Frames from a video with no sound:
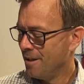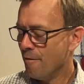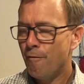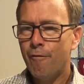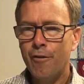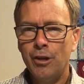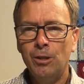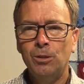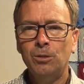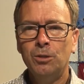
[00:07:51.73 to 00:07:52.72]

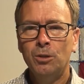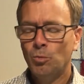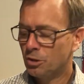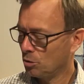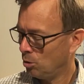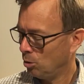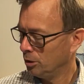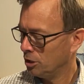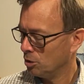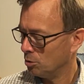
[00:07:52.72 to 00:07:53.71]
filled with the
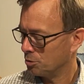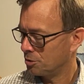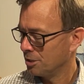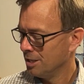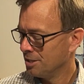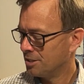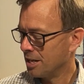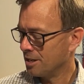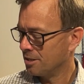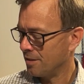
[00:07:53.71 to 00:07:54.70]
Holy Ghost,
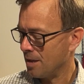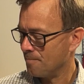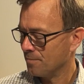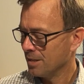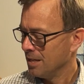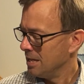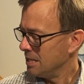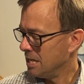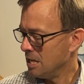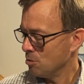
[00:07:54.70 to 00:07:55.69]
said unto them,
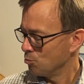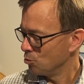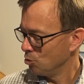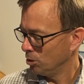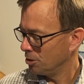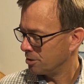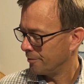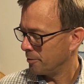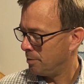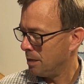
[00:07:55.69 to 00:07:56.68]
Ye rulers
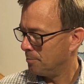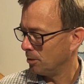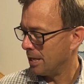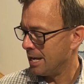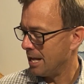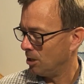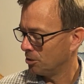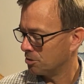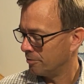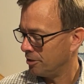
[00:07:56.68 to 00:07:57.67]
of the people and
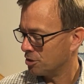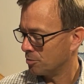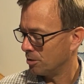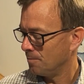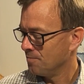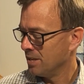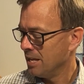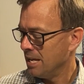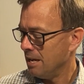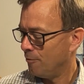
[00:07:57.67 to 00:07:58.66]
elders of Israel,
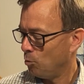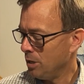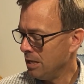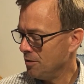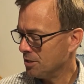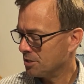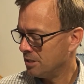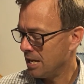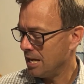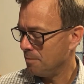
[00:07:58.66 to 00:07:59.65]
if we this
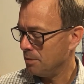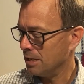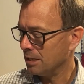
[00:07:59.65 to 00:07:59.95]
day be